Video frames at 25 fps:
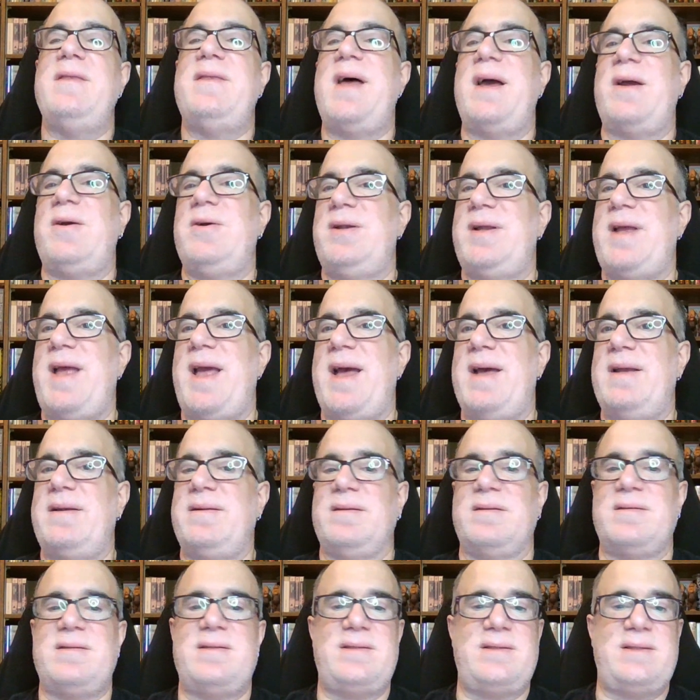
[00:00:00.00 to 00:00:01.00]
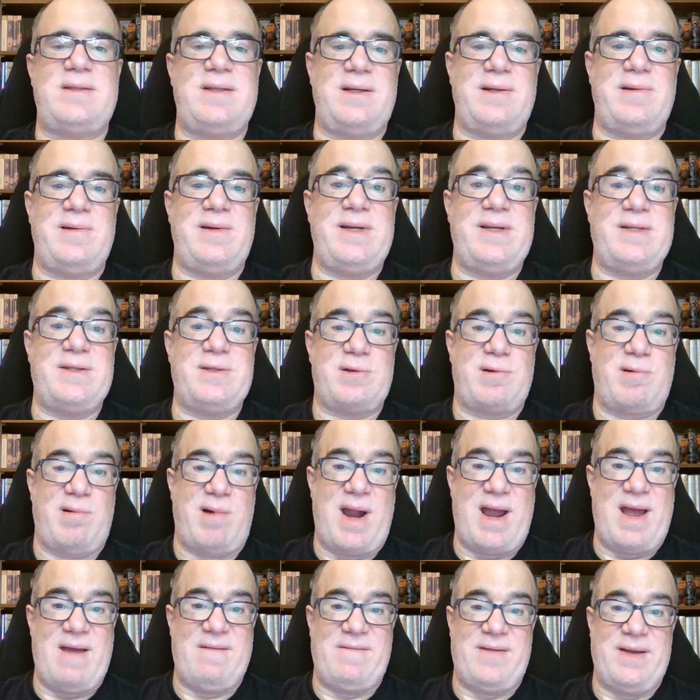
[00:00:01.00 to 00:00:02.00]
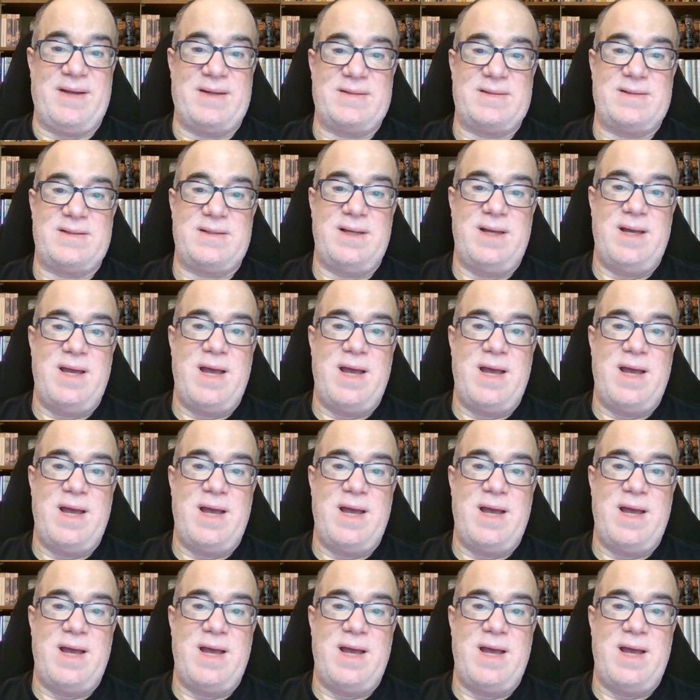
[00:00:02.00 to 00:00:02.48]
that could handle serious graphics.